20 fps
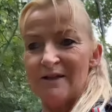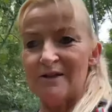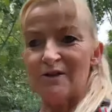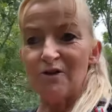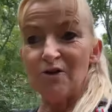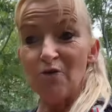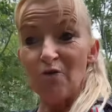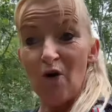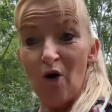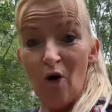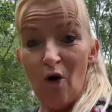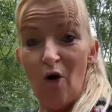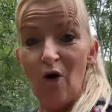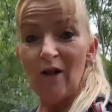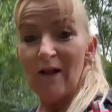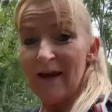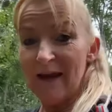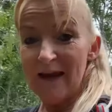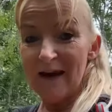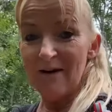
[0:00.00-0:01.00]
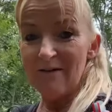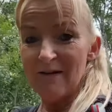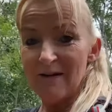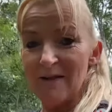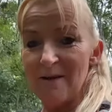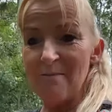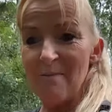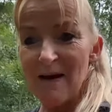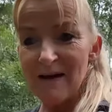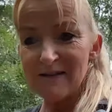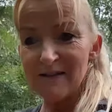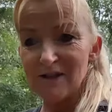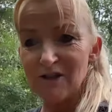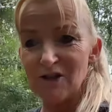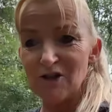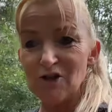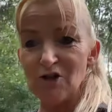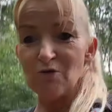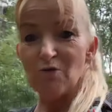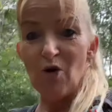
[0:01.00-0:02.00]
You're all hearing the
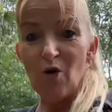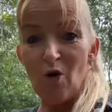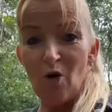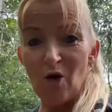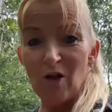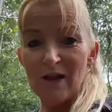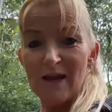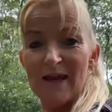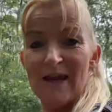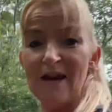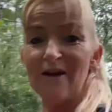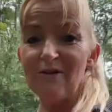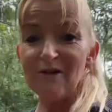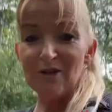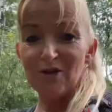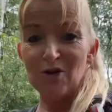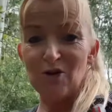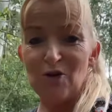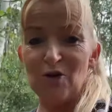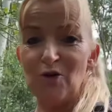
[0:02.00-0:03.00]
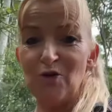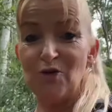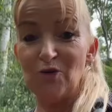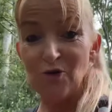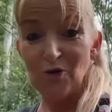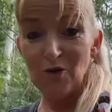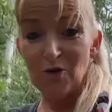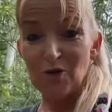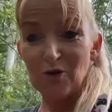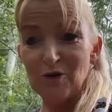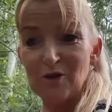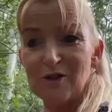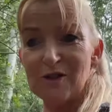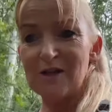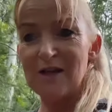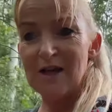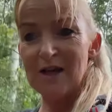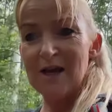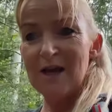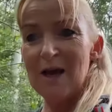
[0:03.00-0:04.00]
messages, you're all hearing the good news.
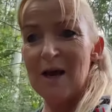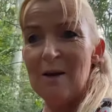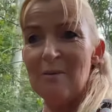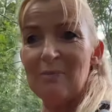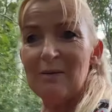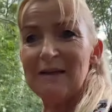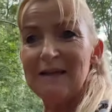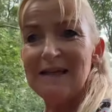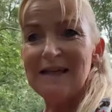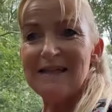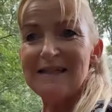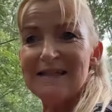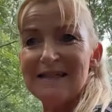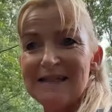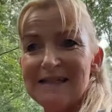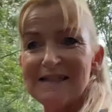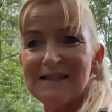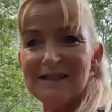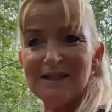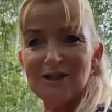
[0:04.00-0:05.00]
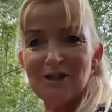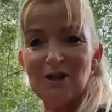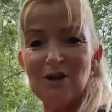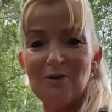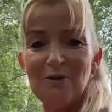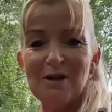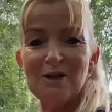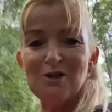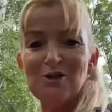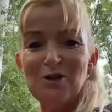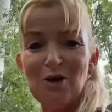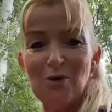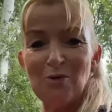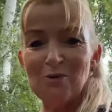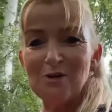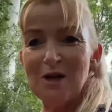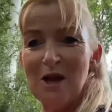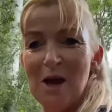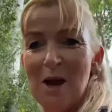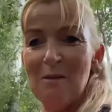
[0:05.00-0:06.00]
Please listen to it.
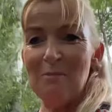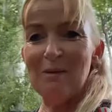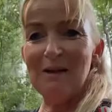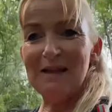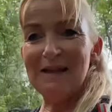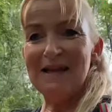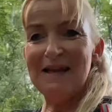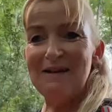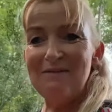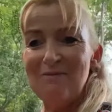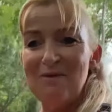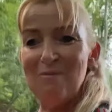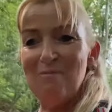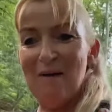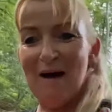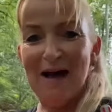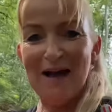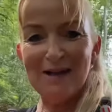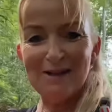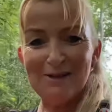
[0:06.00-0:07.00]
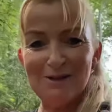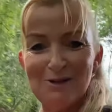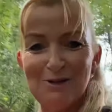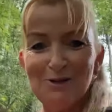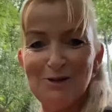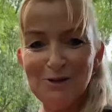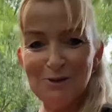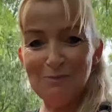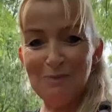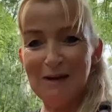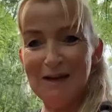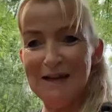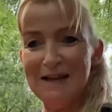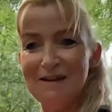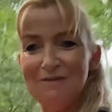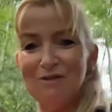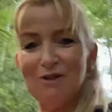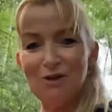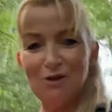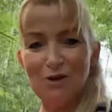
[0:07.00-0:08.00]
Don't believe the bad news,
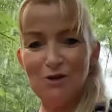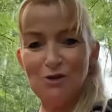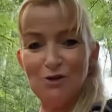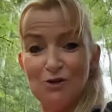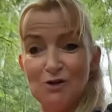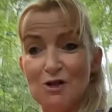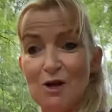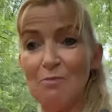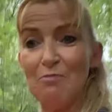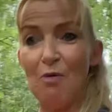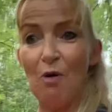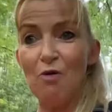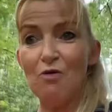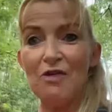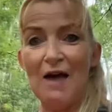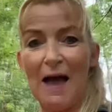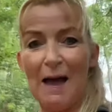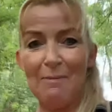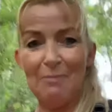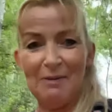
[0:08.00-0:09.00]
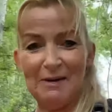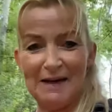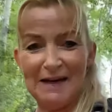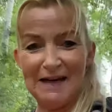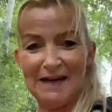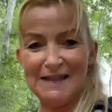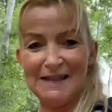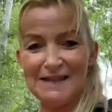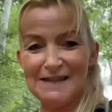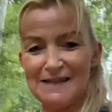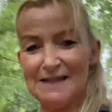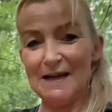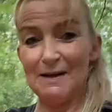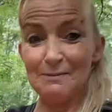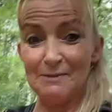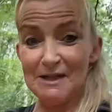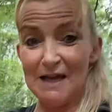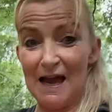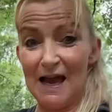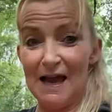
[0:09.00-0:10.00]
believe the good news. They're both happening at the same
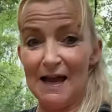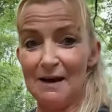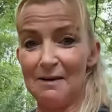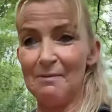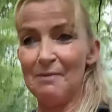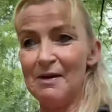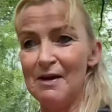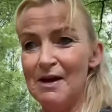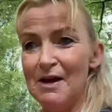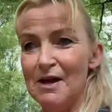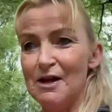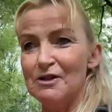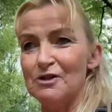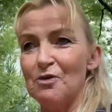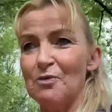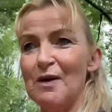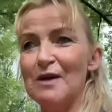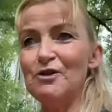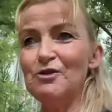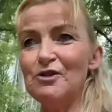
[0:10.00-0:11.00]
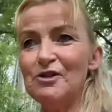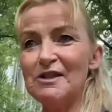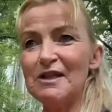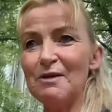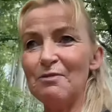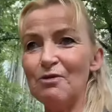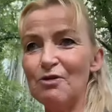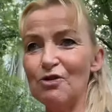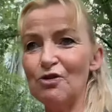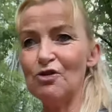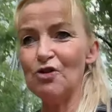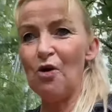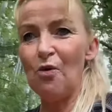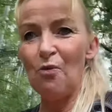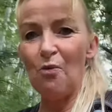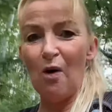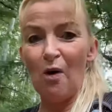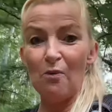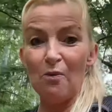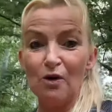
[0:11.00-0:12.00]
time. So when you see what you don't
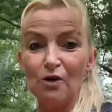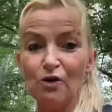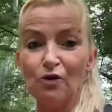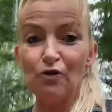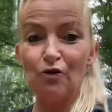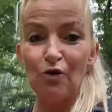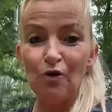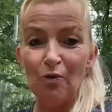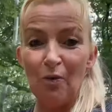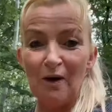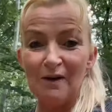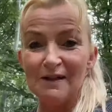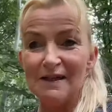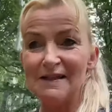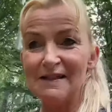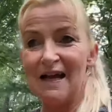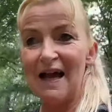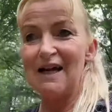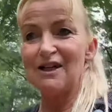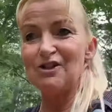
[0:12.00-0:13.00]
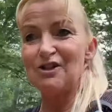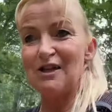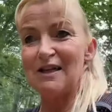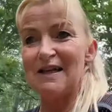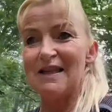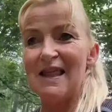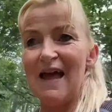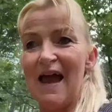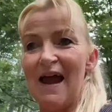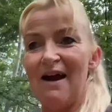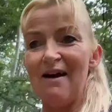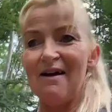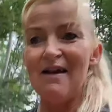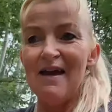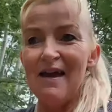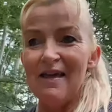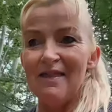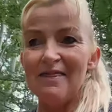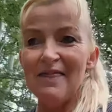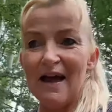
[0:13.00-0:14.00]
want, what you do want is actually there.
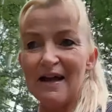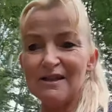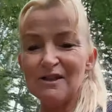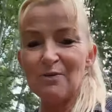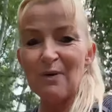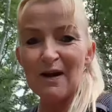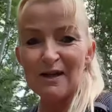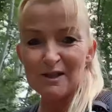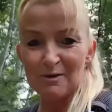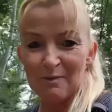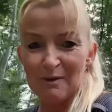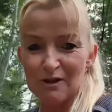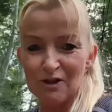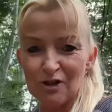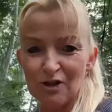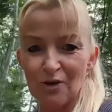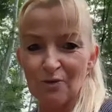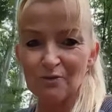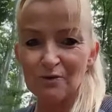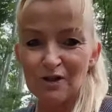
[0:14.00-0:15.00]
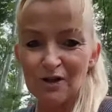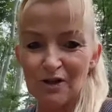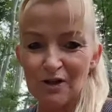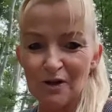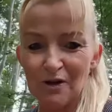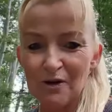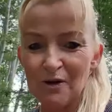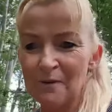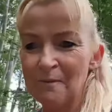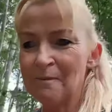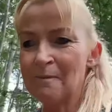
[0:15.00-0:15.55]
That's why it's been shown to you.